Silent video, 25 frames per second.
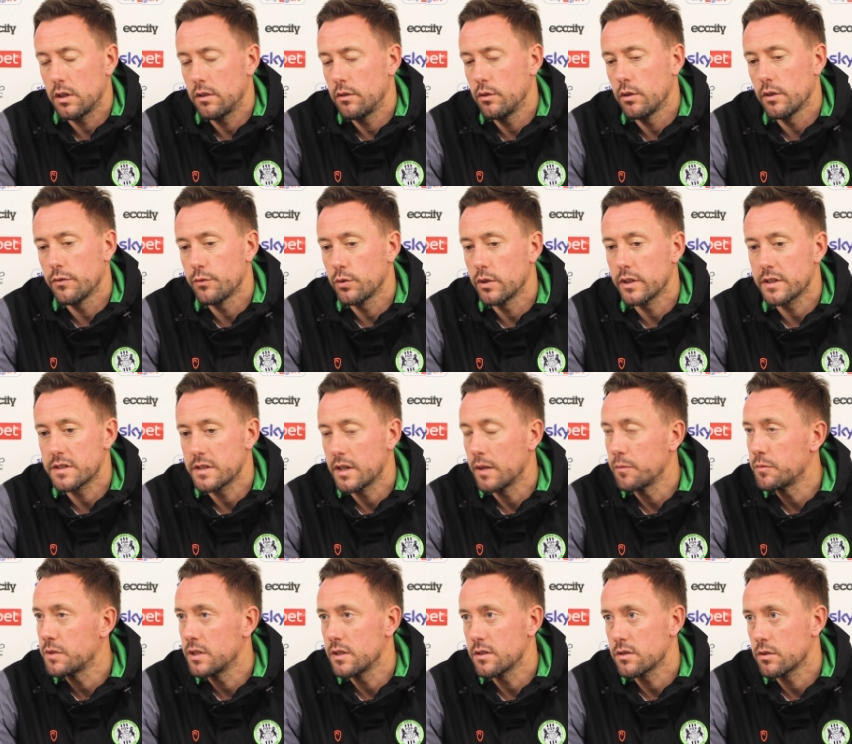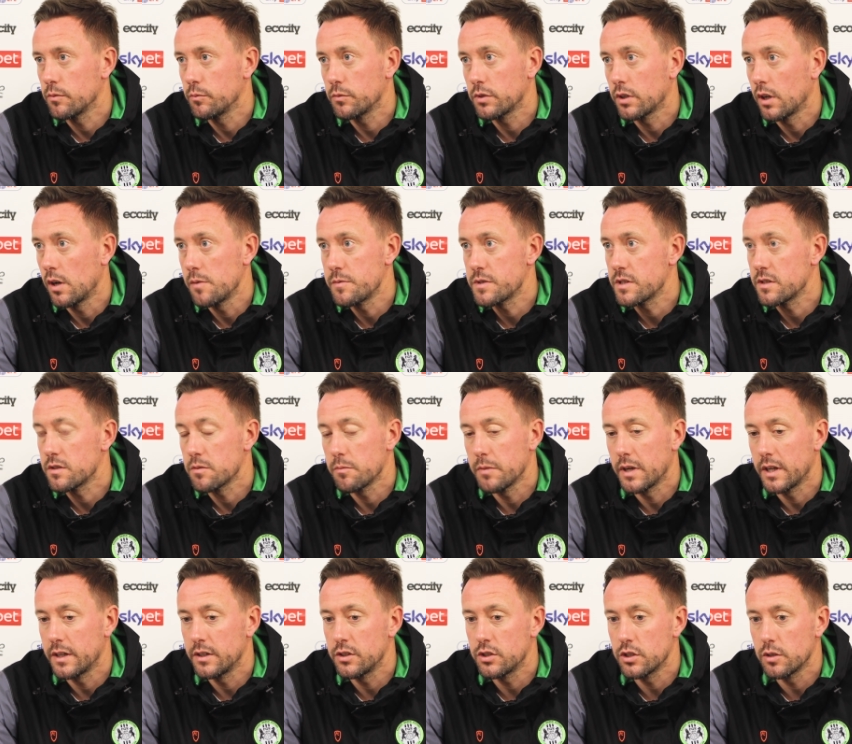You have to accept it sometimes as a
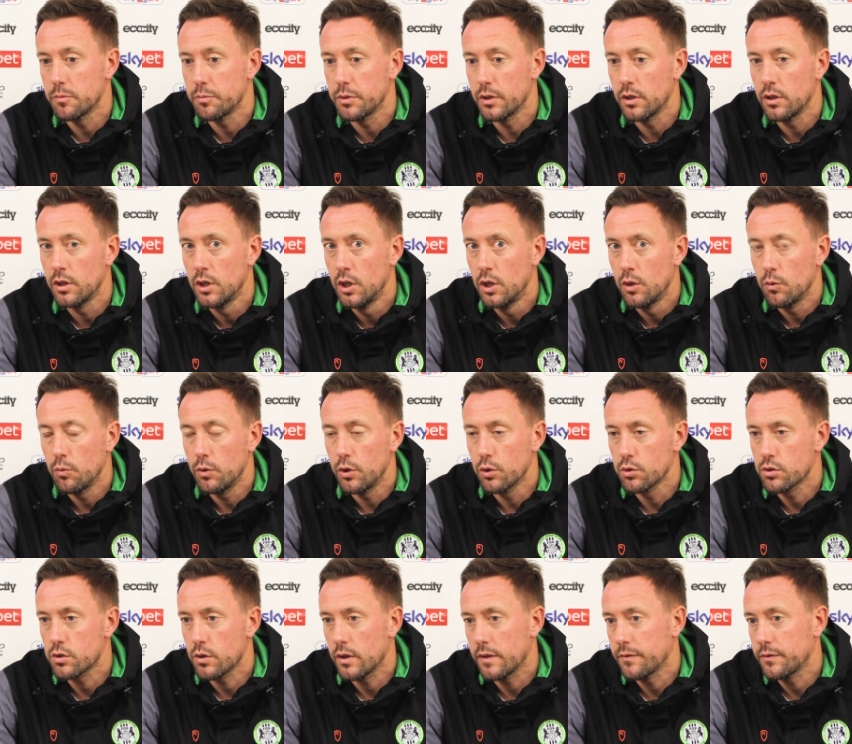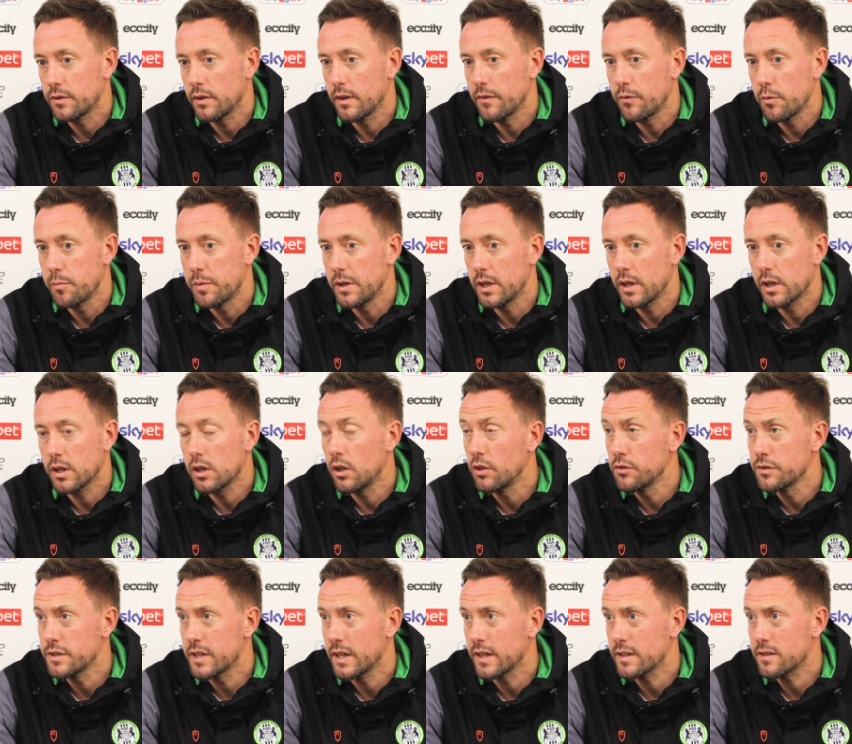manager, but we also have to have a bit of
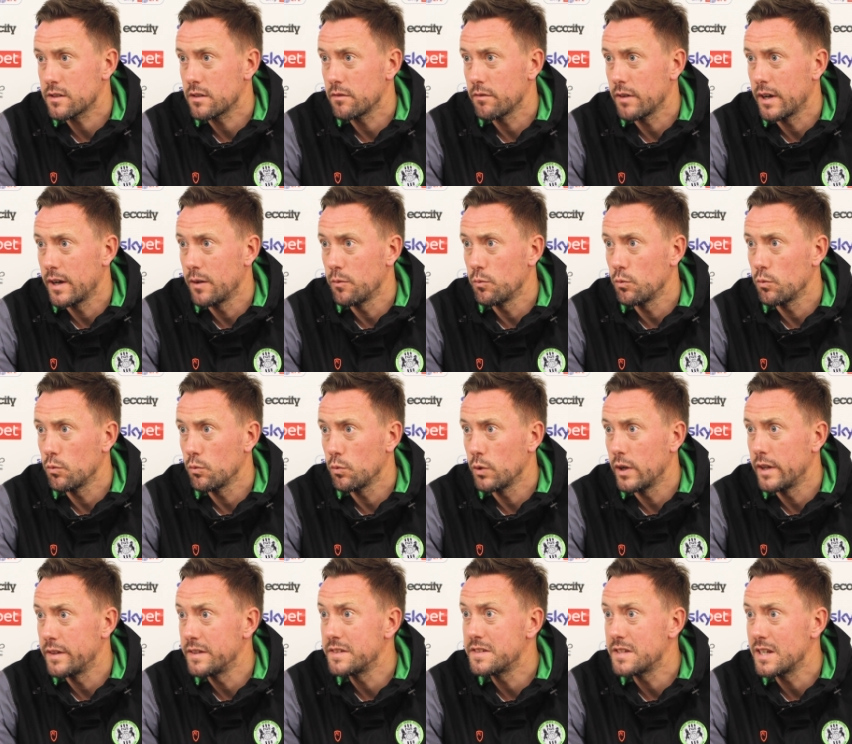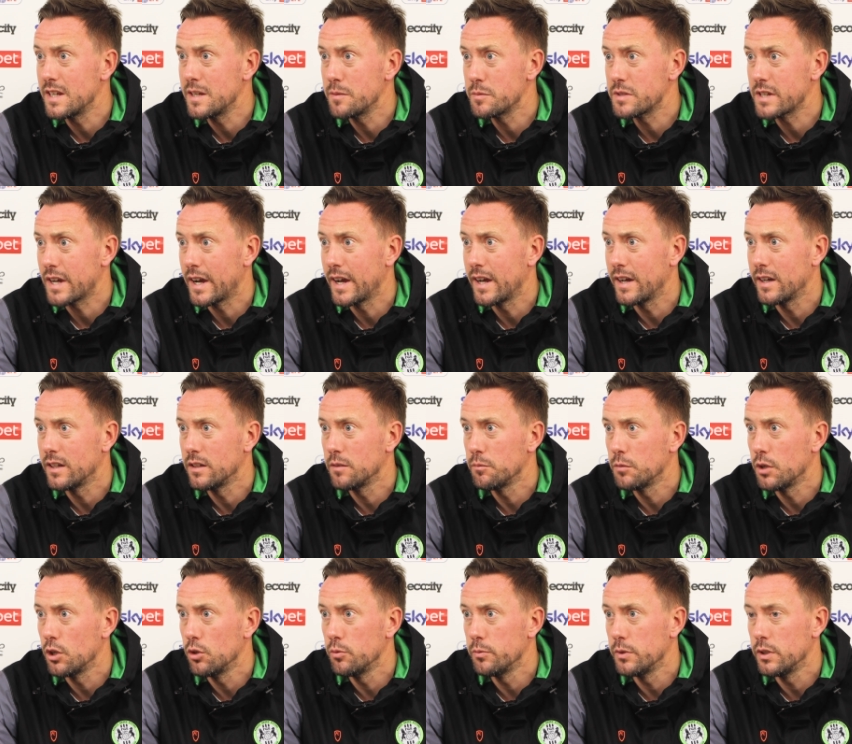context around where the team's at in the
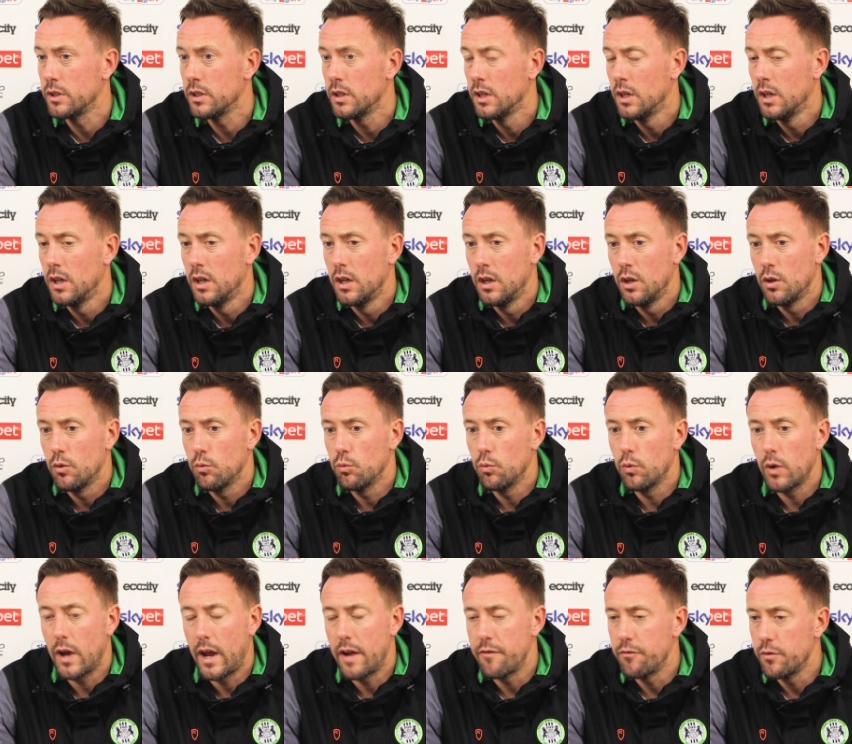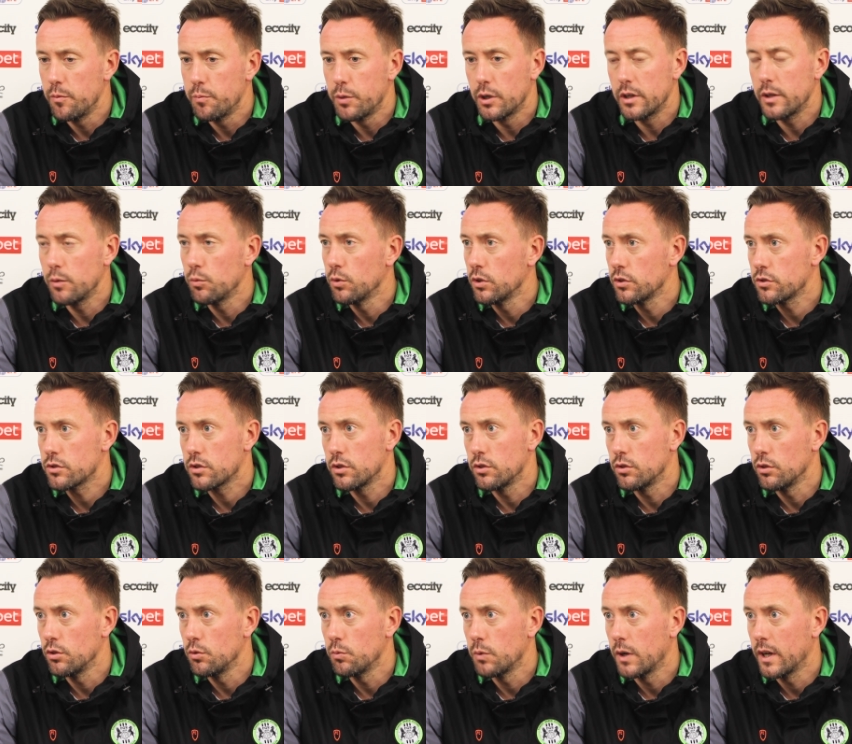moment everybody wants to
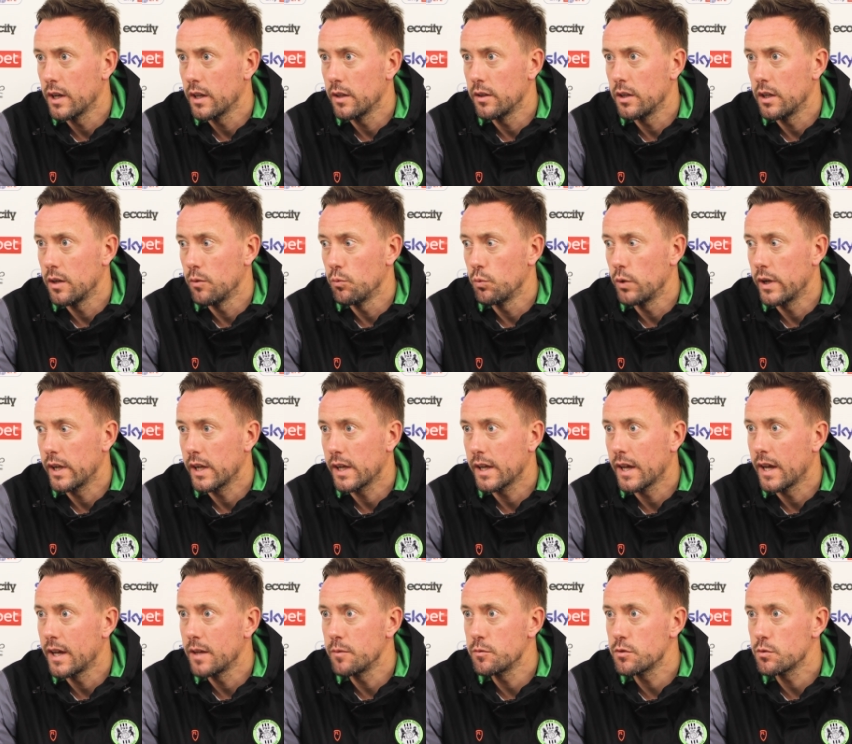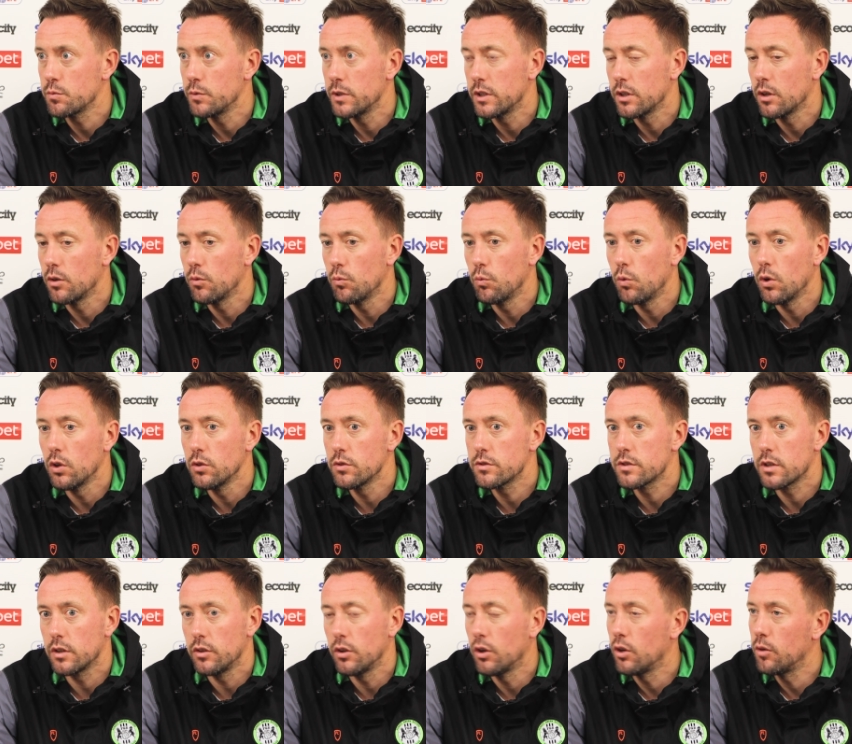do well and win games. We don't want
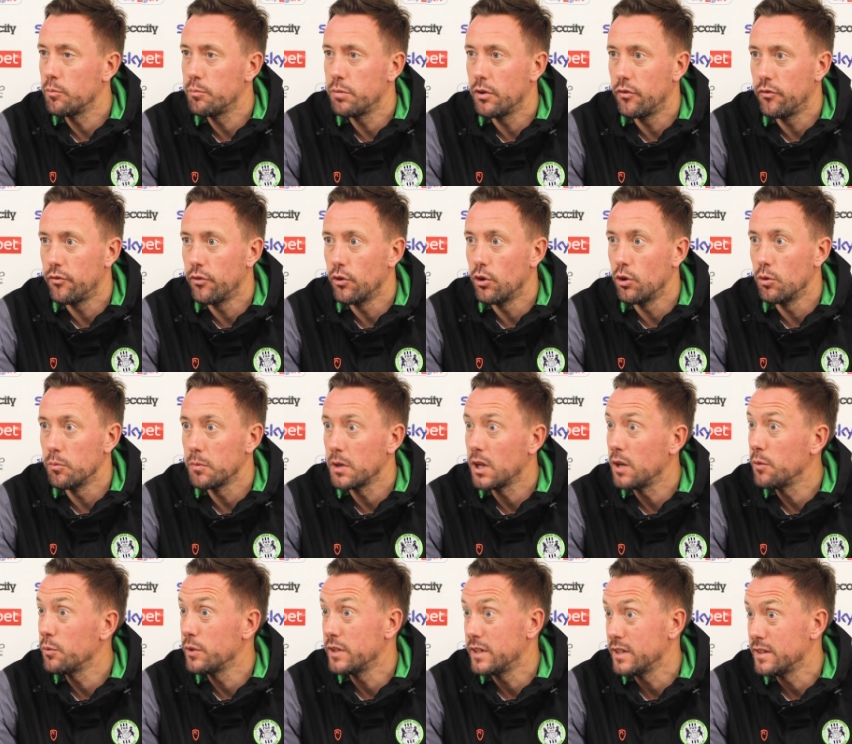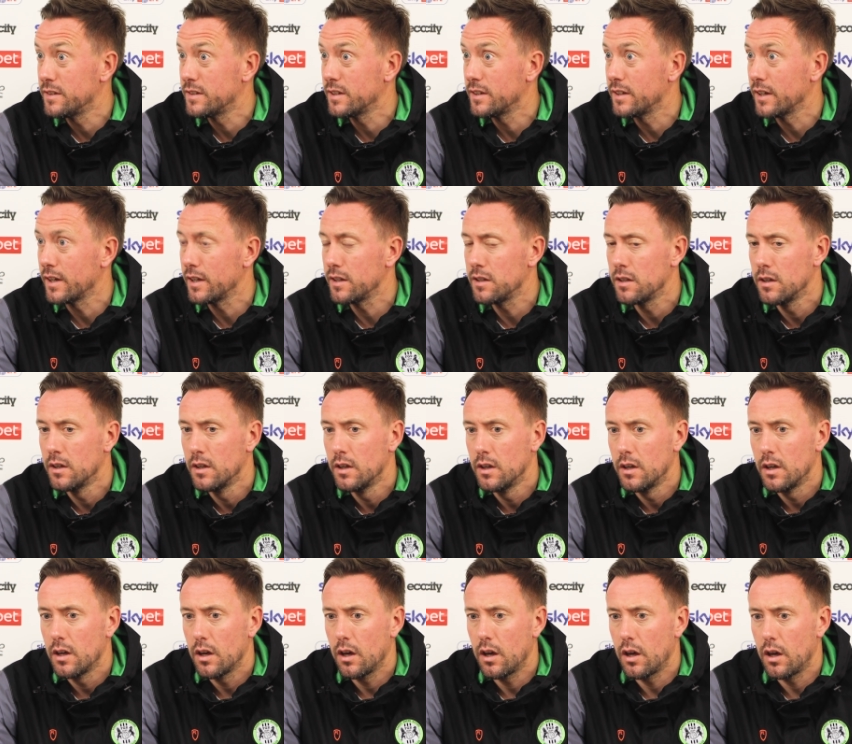to not perform like we did today.
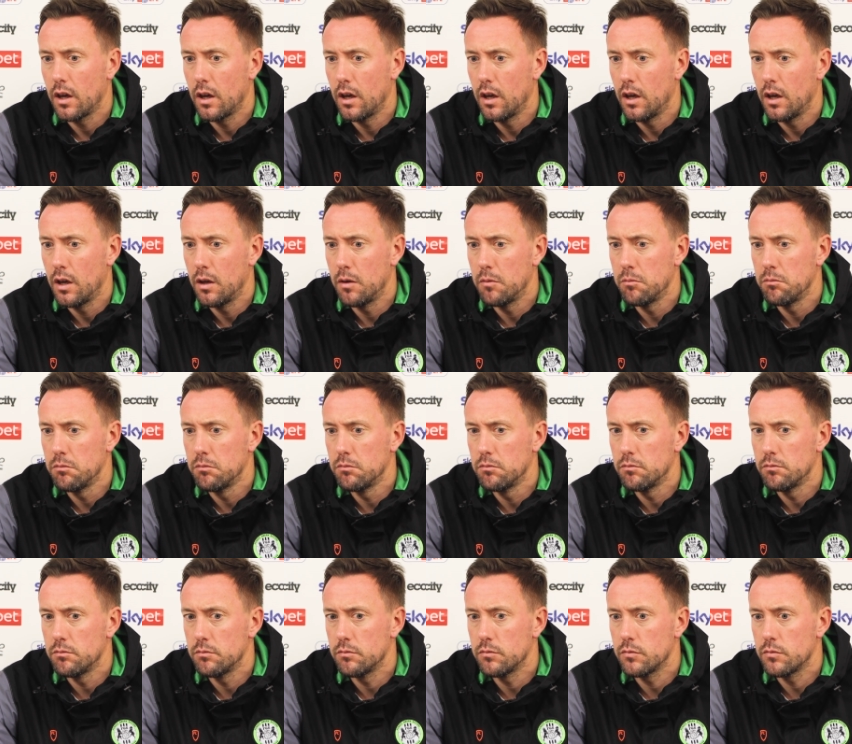Um,